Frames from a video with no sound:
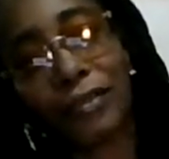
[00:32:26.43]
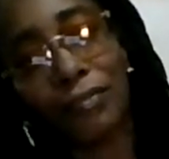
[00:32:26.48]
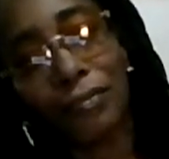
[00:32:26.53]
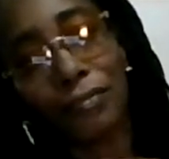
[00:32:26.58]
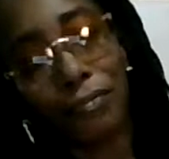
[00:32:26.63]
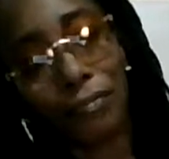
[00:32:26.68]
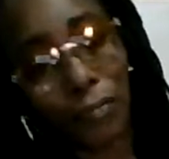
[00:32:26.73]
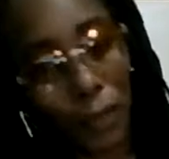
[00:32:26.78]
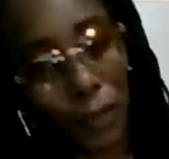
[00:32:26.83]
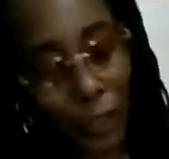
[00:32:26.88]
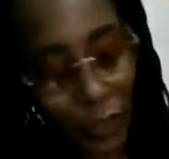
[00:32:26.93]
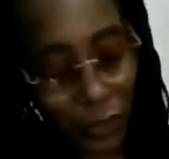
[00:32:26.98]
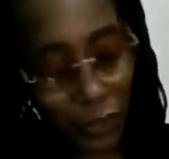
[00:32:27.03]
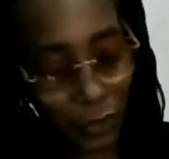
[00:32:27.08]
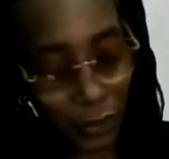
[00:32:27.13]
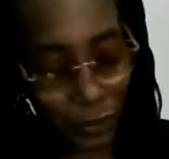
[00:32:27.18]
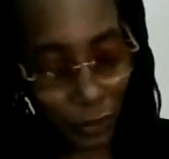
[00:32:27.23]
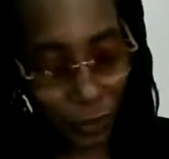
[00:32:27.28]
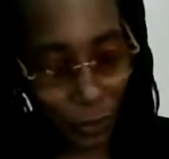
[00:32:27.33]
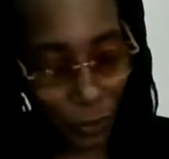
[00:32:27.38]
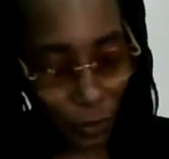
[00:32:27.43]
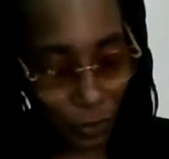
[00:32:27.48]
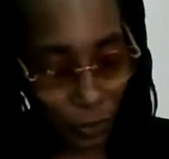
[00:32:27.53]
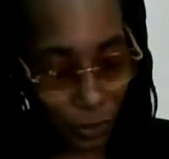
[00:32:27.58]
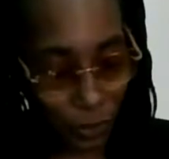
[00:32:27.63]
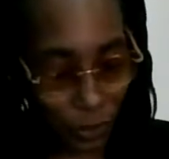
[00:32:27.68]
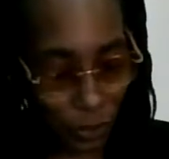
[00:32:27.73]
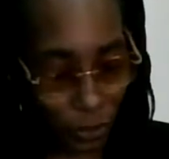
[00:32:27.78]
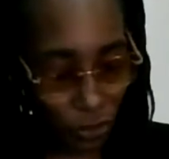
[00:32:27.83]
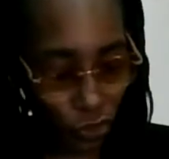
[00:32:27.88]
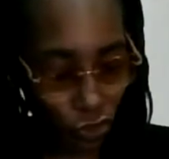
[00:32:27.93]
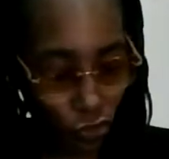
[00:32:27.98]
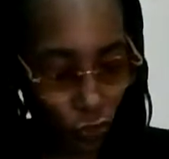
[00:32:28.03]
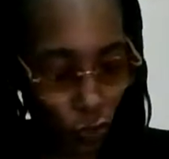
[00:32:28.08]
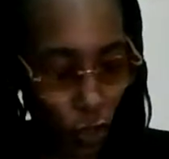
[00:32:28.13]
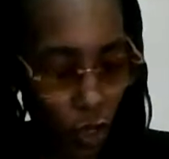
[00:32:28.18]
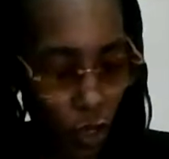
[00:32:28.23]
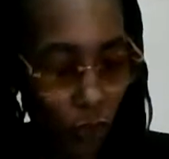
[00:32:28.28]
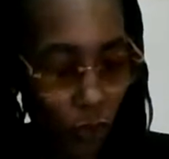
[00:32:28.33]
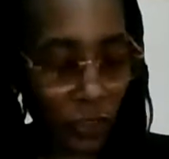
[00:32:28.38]
Pentacles, because you
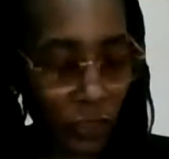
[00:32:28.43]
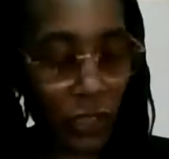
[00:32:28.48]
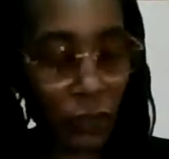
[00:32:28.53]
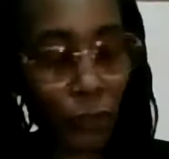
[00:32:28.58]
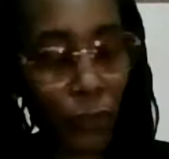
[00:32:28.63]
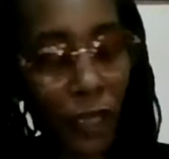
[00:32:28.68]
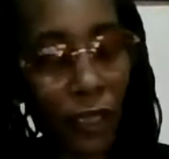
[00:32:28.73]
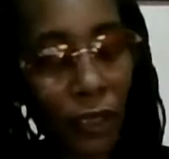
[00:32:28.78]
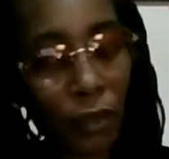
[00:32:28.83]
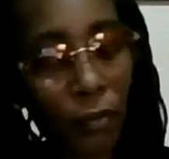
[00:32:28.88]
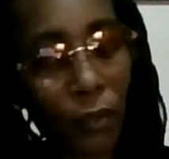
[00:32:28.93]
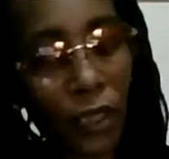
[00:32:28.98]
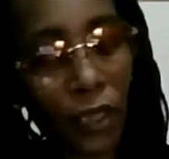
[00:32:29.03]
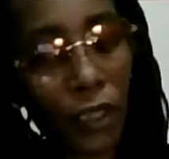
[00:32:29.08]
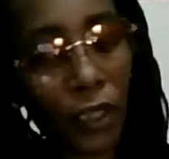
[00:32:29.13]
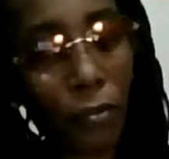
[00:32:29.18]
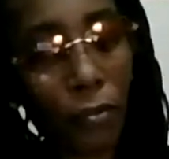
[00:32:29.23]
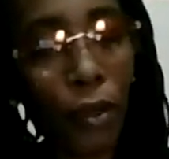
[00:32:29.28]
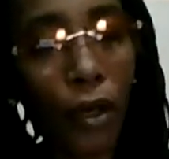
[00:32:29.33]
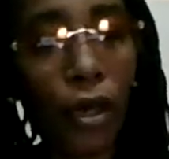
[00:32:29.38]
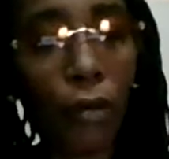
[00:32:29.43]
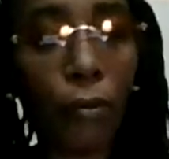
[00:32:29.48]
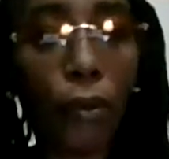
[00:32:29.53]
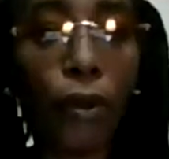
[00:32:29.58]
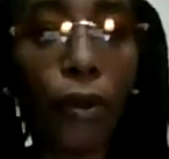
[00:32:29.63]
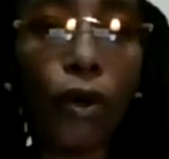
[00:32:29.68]
always make it pop off.